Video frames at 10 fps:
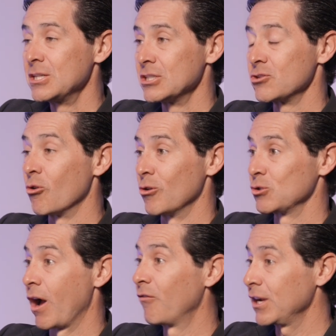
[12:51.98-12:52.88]
So
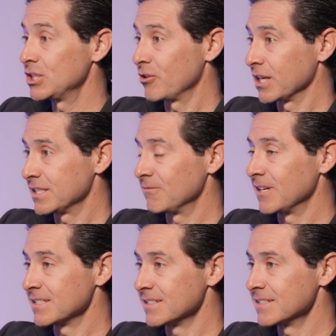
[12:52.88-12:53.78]
I've raced your XC
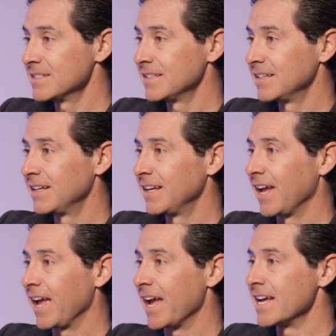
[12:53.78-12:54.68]
races,
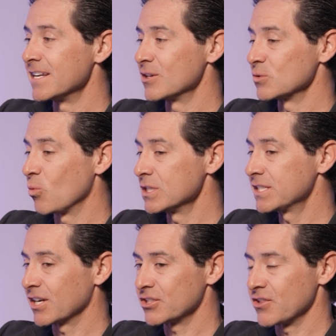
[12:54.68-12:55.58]
and there's one
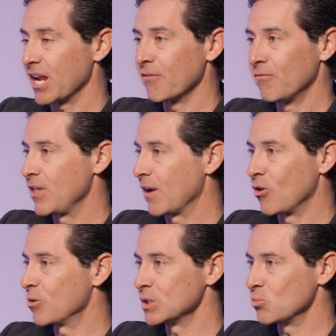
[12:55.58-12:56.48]
section that I've
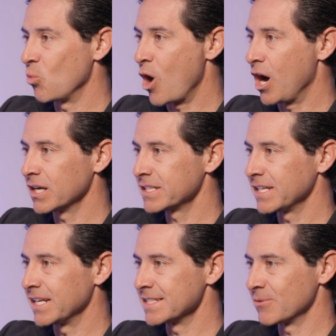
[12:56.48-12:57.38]
always walked,
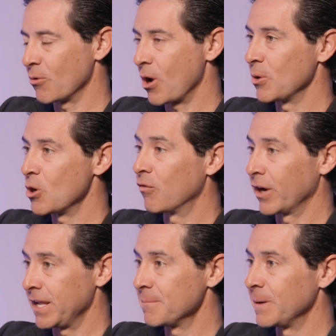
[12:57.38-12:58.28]
and it's coming over
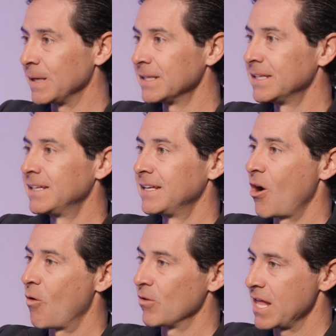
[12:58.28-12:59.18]
Imba,
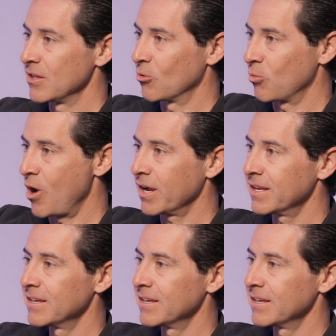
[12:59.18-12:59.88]
over that little rocky